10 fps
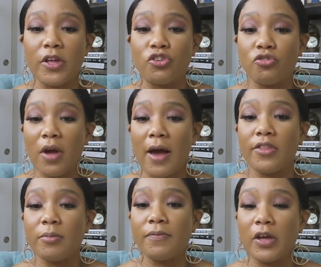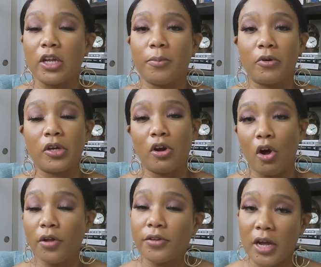They do have them available in
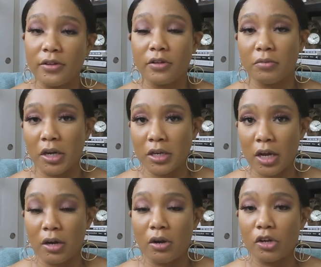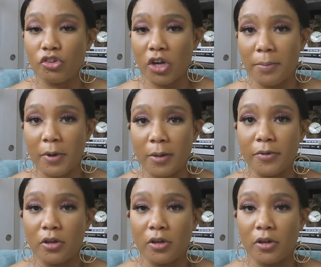all sizes right now on Shopbop.